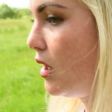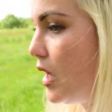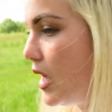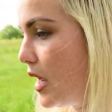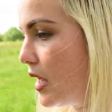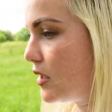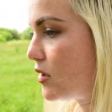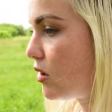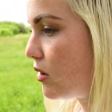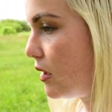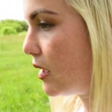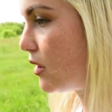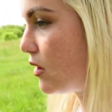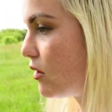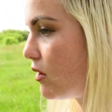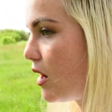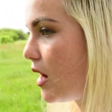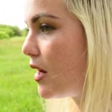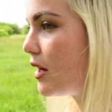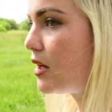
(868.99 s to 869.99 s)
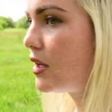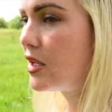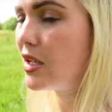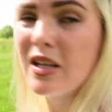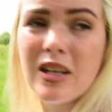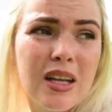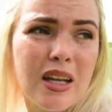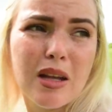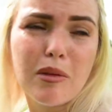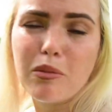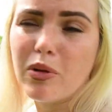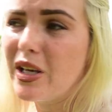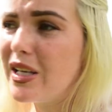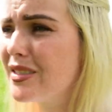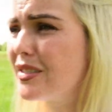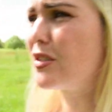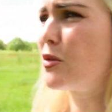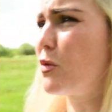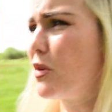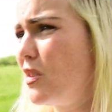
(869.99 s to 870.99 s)
eh, so that they're not in
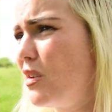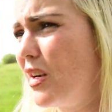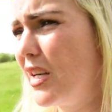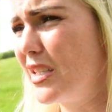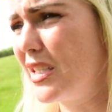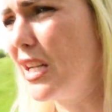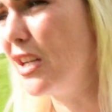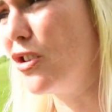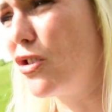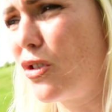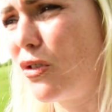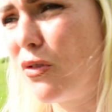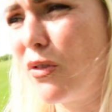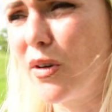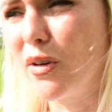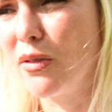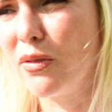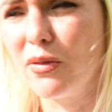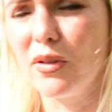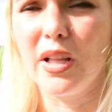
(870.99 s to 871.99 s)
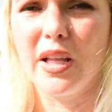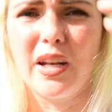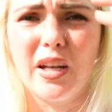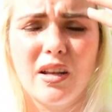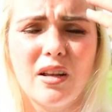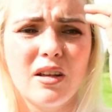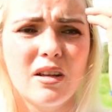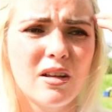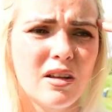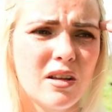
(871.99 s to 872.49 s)
places where they're at danger for flooding.